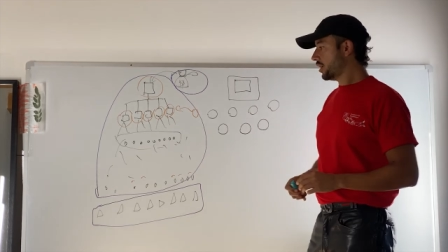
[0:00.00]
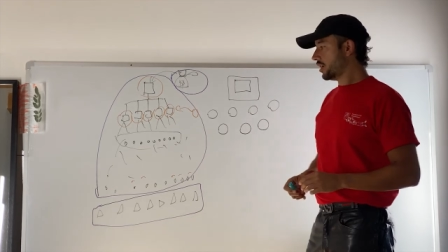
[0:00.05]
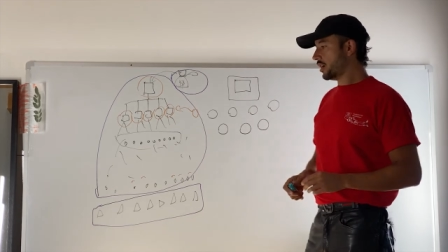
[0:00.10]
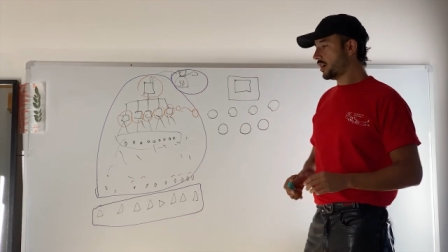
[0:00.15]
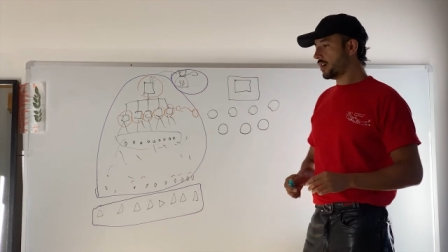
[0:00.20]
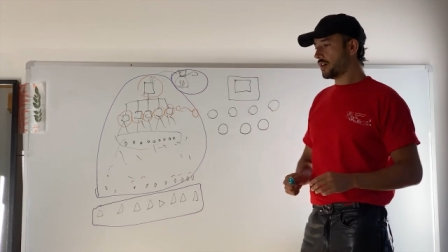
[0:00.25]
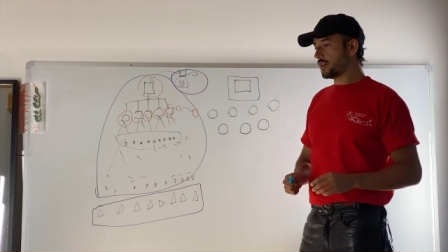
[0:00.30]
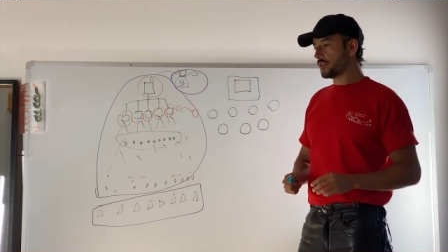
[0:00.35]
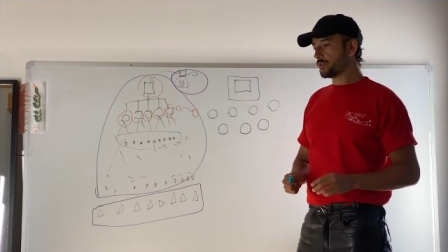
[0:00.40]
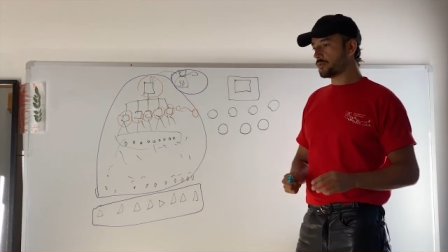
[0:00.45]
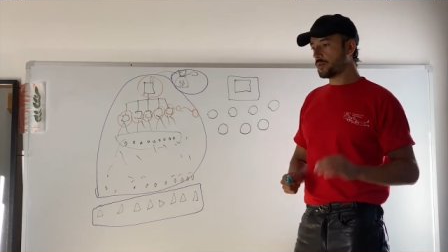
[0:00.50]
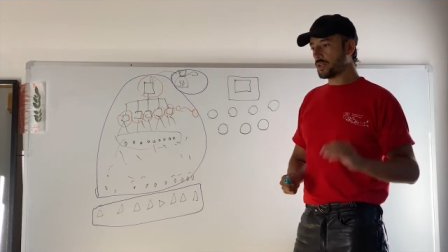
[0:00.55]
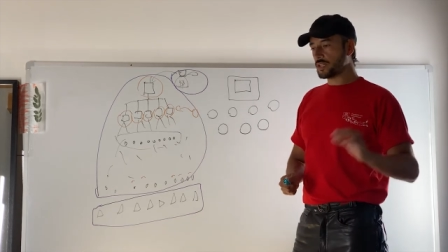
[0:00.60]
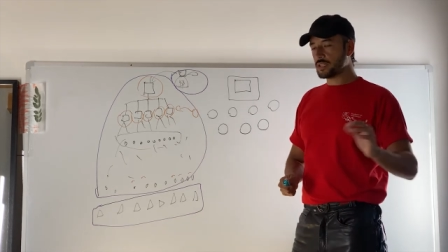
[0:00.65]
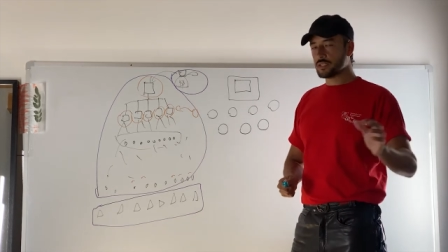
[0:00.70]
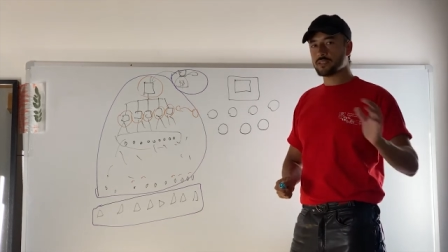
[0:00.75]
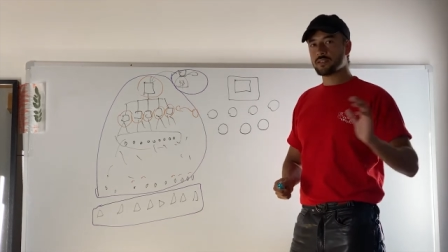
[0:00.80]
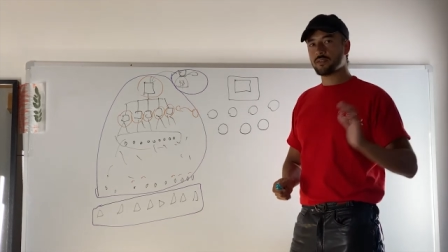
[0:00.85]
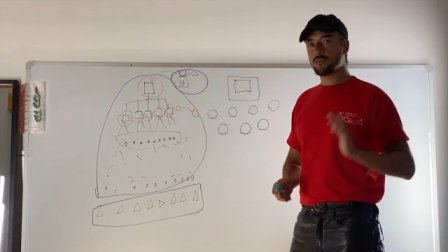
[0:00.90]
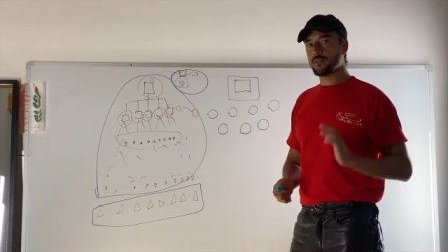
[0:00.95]
uh, to
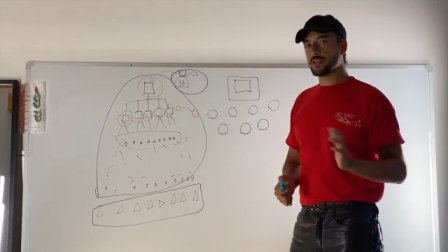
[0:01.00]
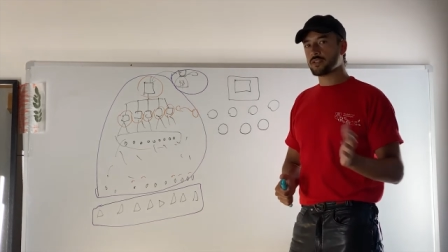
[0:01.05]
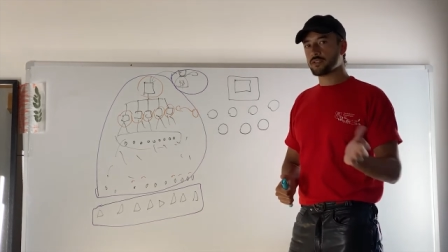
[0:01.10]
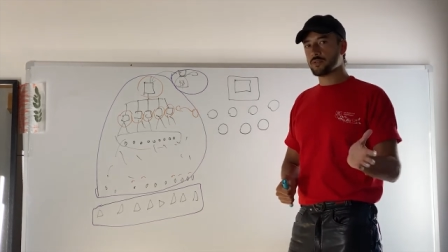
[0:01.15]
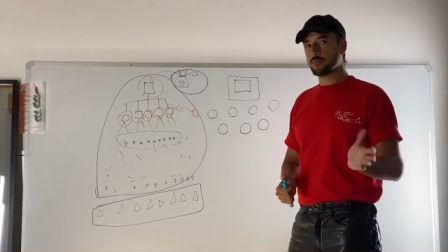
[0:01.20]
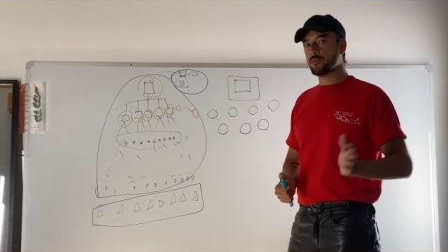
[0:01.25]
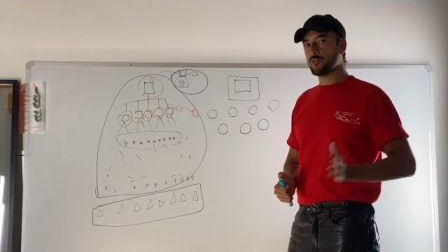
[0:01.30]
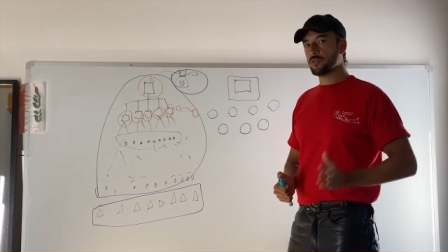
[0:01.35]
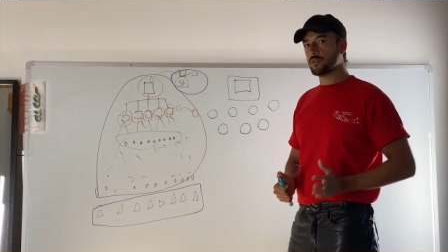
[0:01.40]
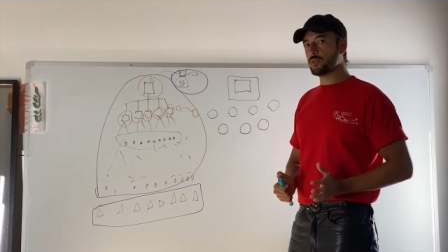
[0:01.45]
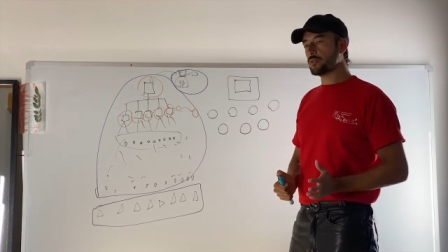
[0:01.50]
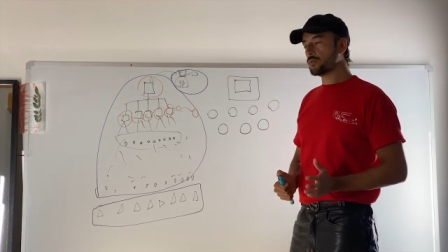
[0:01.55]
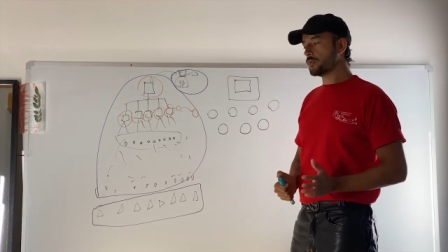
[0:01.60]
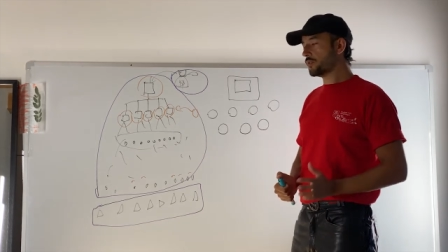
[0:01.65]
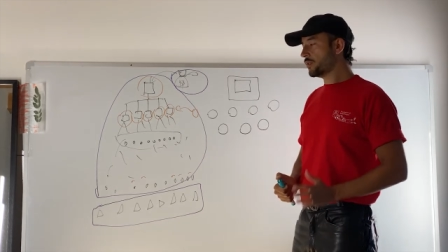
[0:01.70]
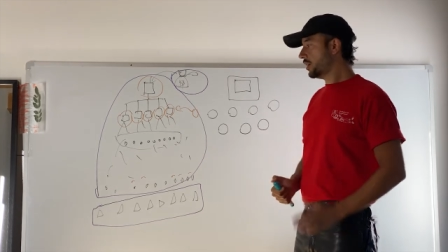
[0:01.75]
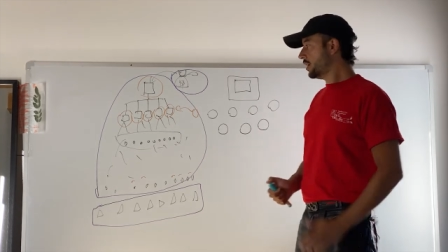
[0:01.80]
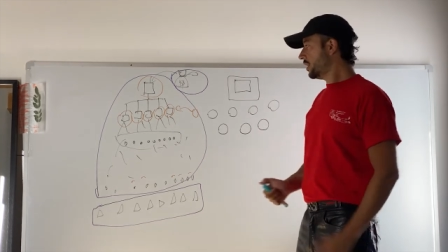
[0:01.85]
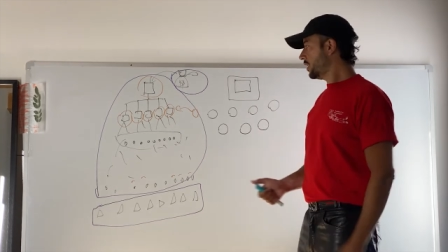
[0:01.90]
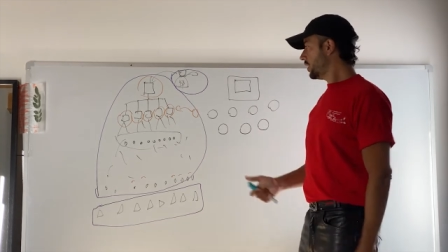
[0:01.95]
identify someone
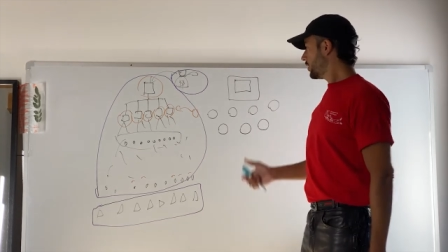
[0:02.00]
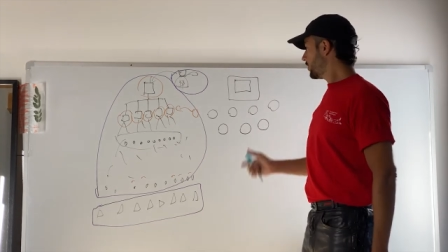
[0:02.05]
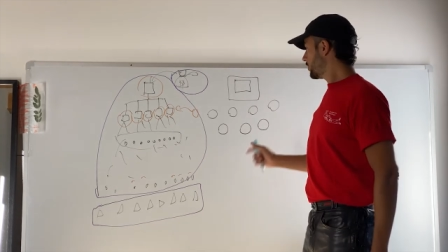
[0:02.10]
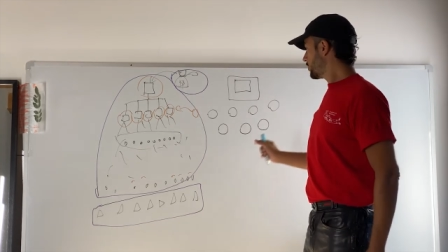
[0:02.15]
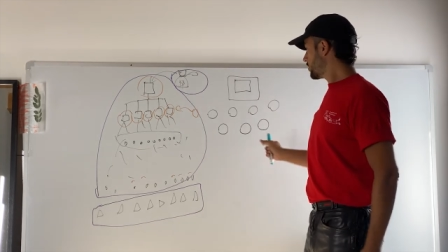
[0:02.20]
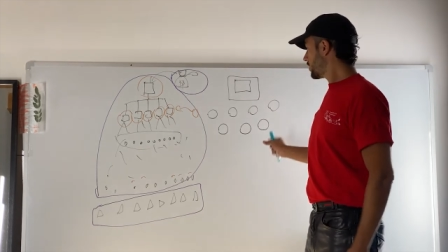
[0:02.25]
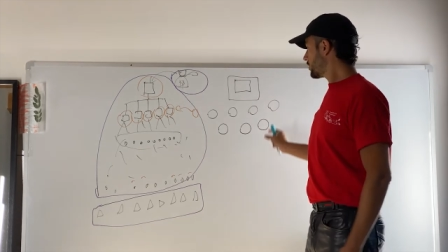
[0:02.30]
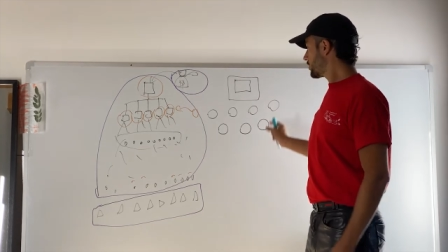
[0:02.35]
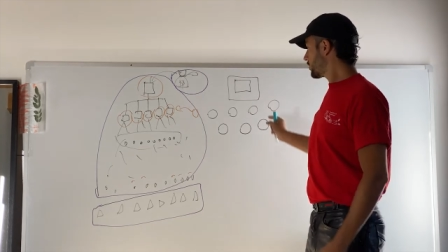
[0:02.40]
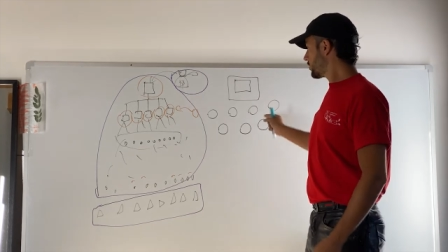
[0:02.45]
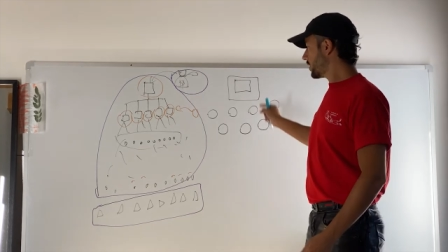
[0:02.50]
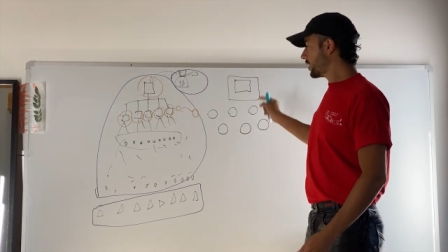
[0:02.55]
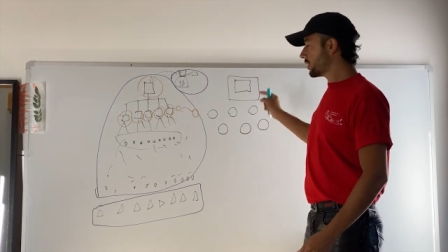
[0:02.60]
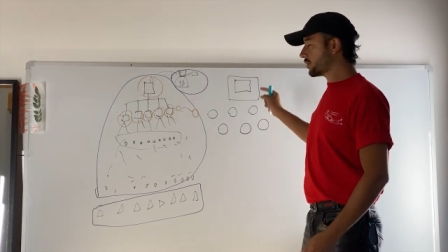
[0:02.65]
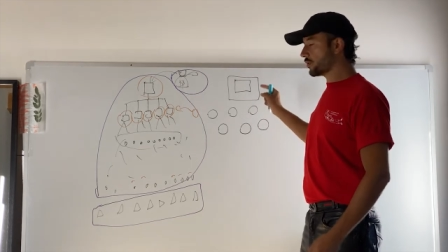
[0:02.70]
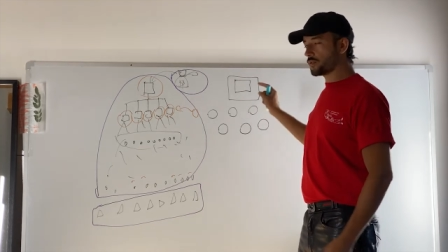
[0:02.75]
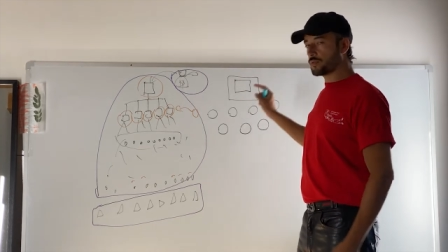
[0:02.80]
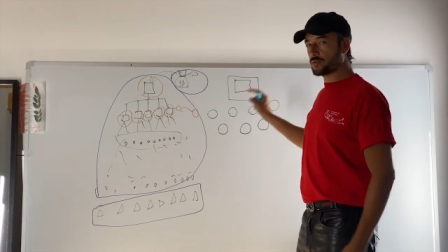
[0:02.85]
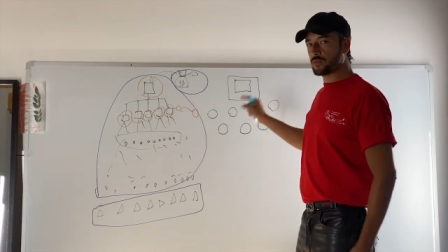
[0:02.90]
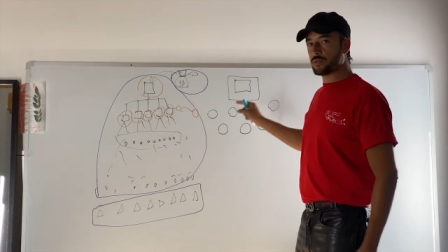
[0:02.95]
new you just
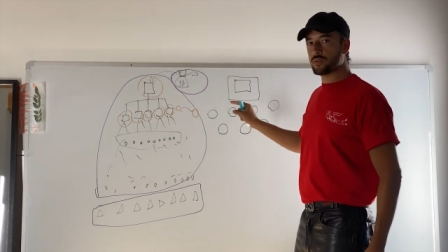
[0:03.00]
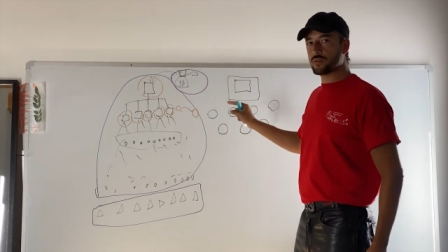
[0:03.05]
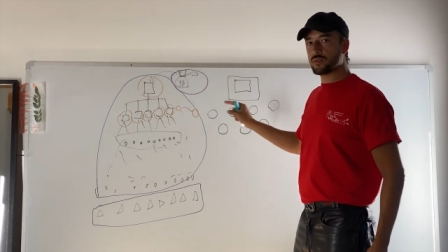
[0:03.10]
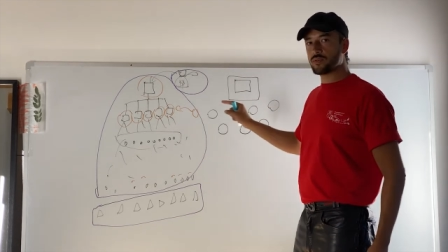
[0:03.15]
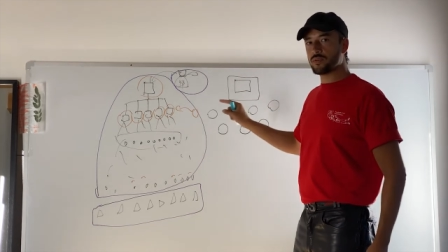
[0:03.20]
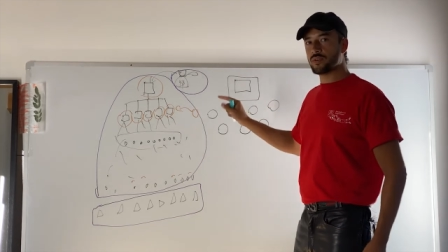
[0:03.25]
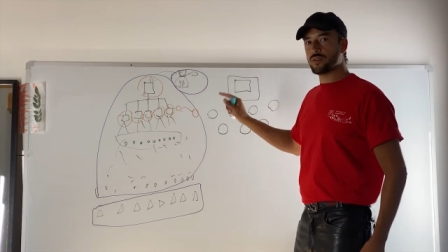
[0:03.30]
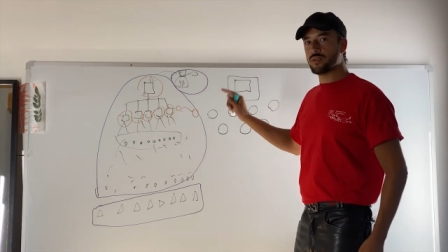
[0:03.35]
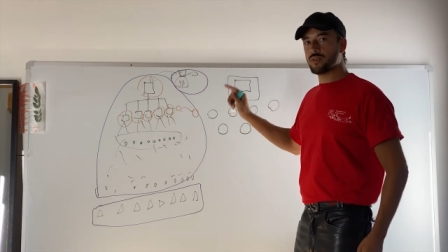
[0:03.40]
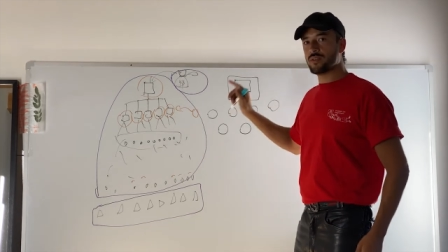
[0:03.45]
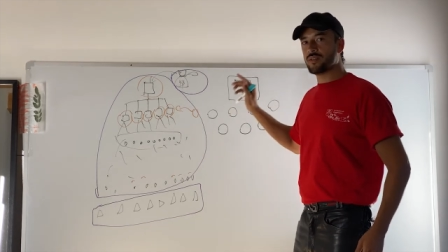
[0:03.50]
create a cool